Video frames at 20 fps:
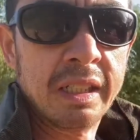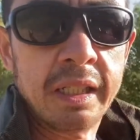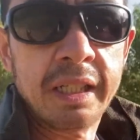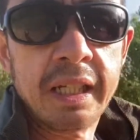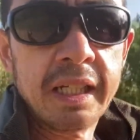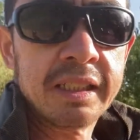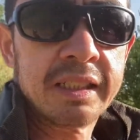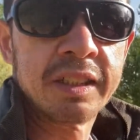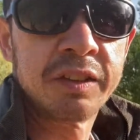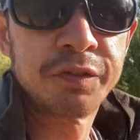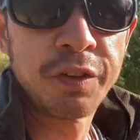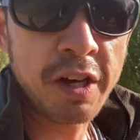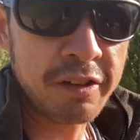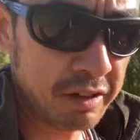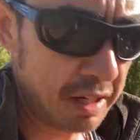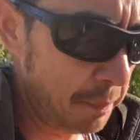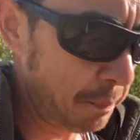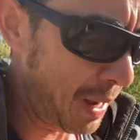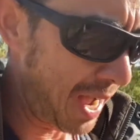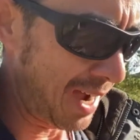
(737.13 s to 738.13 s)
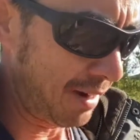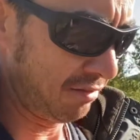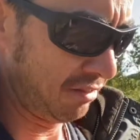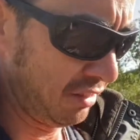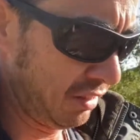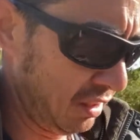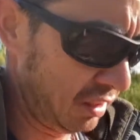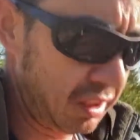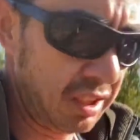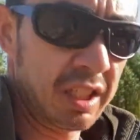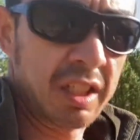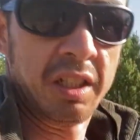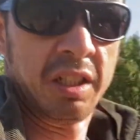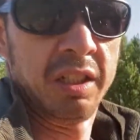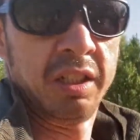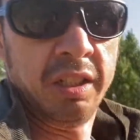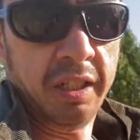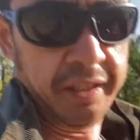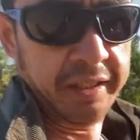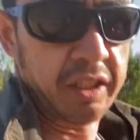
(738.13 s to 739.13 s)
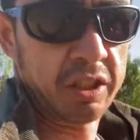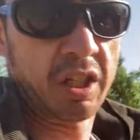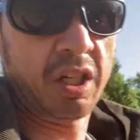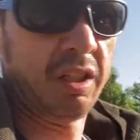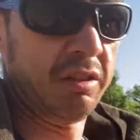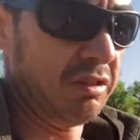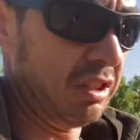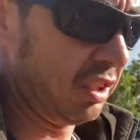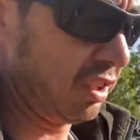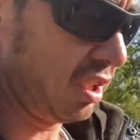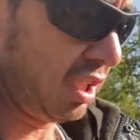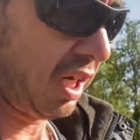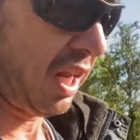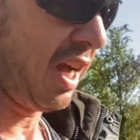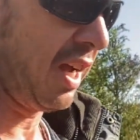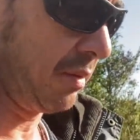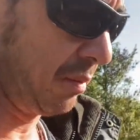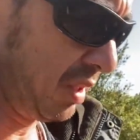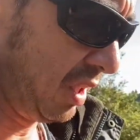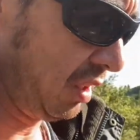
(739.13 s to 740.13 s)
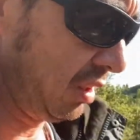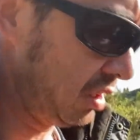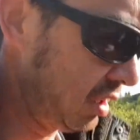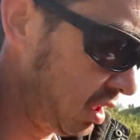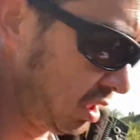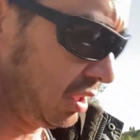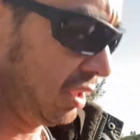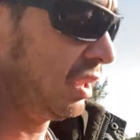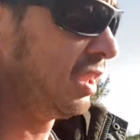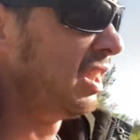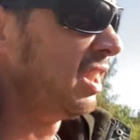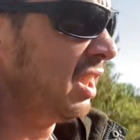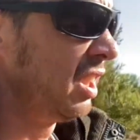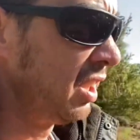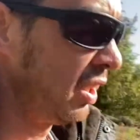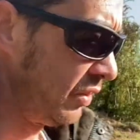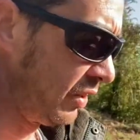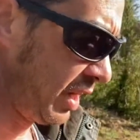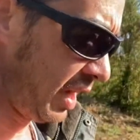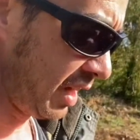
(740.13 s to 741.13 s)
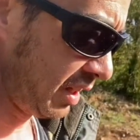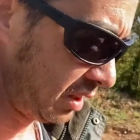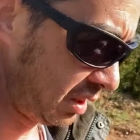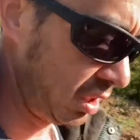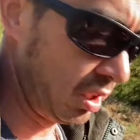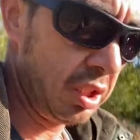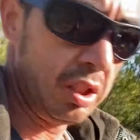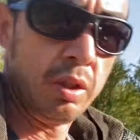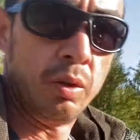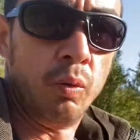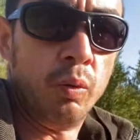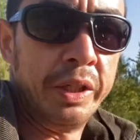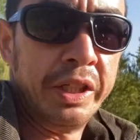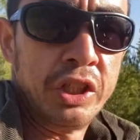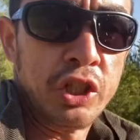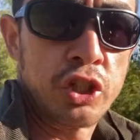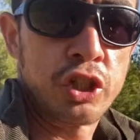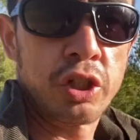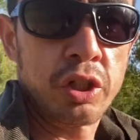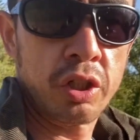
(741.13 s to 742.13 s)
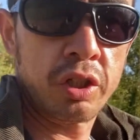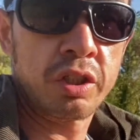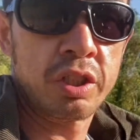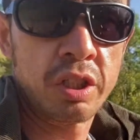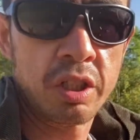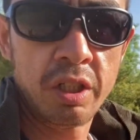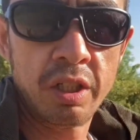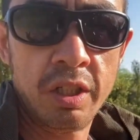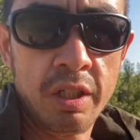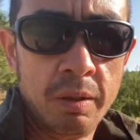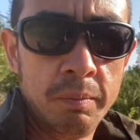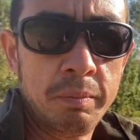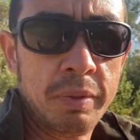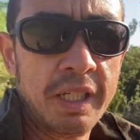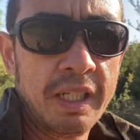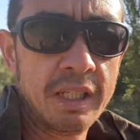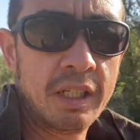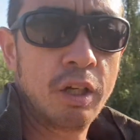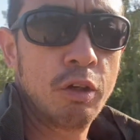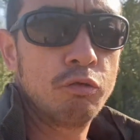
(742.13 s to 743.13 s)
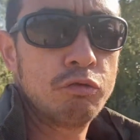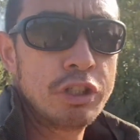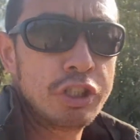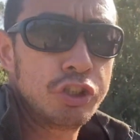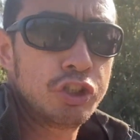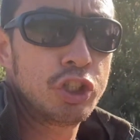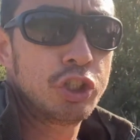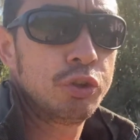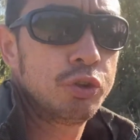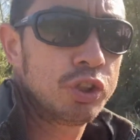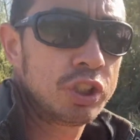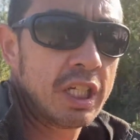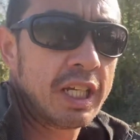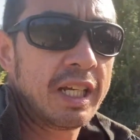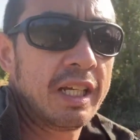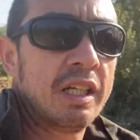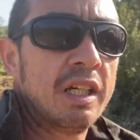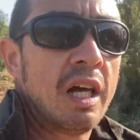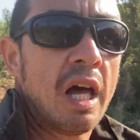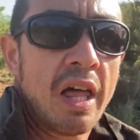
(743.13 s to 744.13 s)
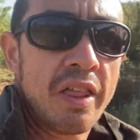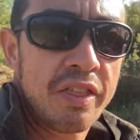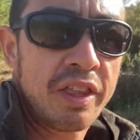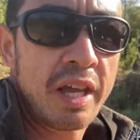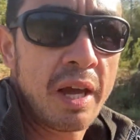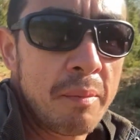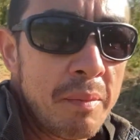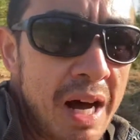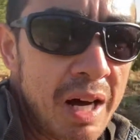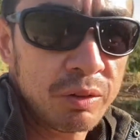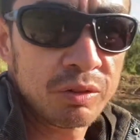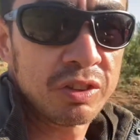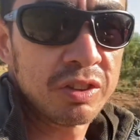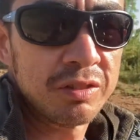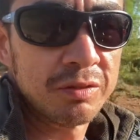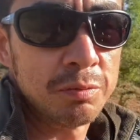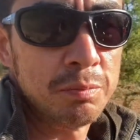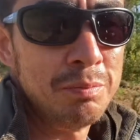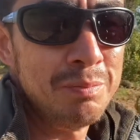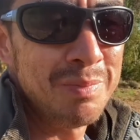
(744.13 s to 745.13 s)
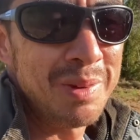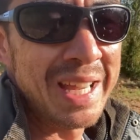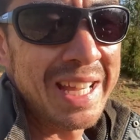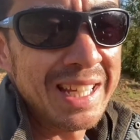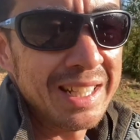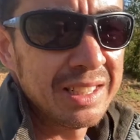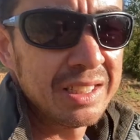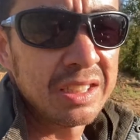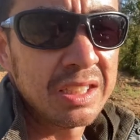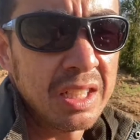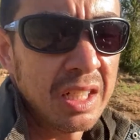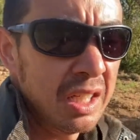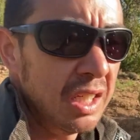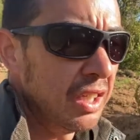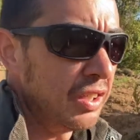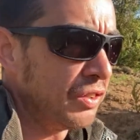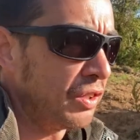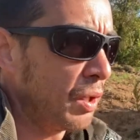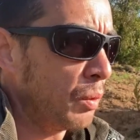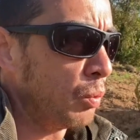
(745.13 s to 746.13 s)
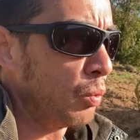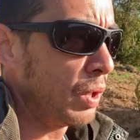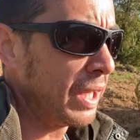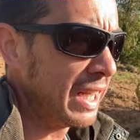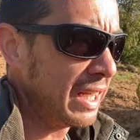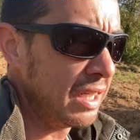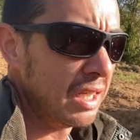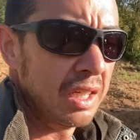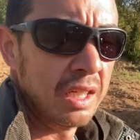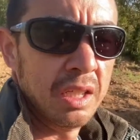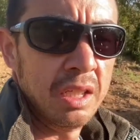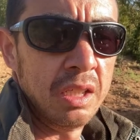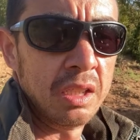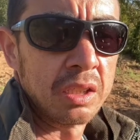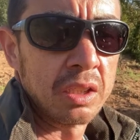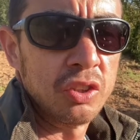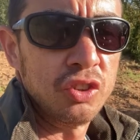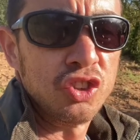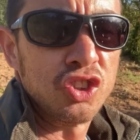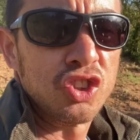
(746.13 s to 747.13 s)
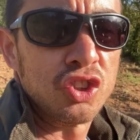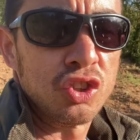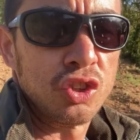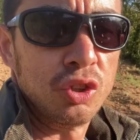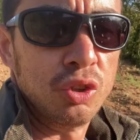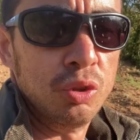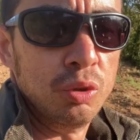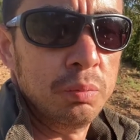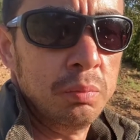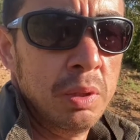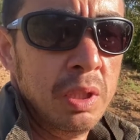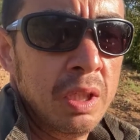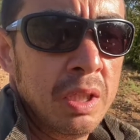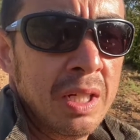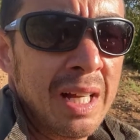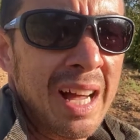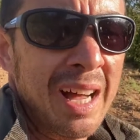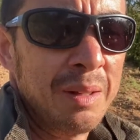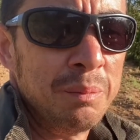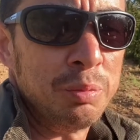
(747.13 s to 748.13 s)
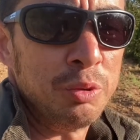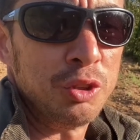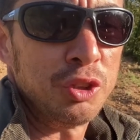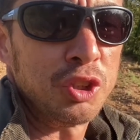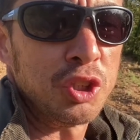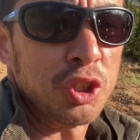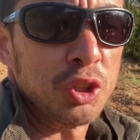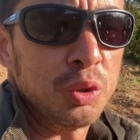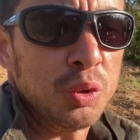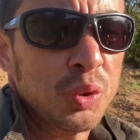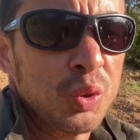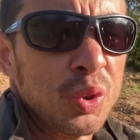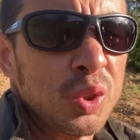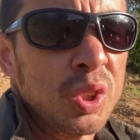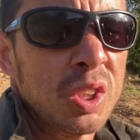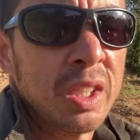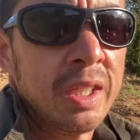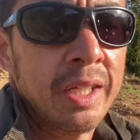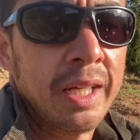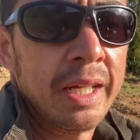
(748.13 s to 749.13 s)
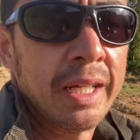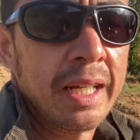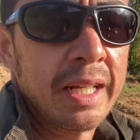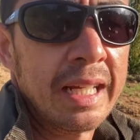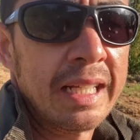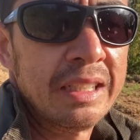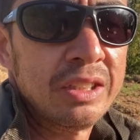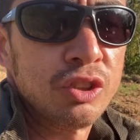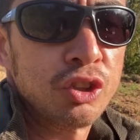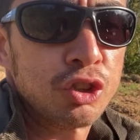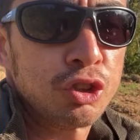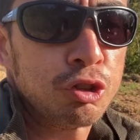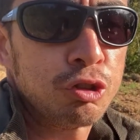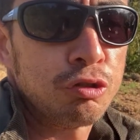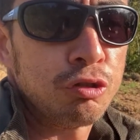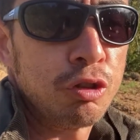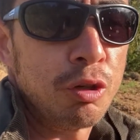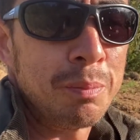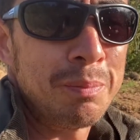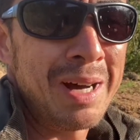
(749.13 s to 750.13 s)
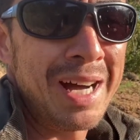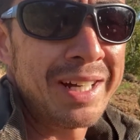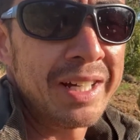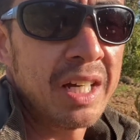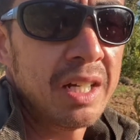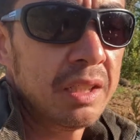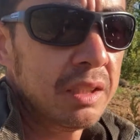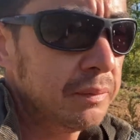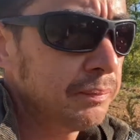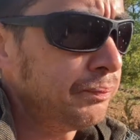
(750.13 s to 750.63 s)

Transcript: It is very apparent in the current climate that we should be reducing the amount of meat that we consume and produce in an industrial manner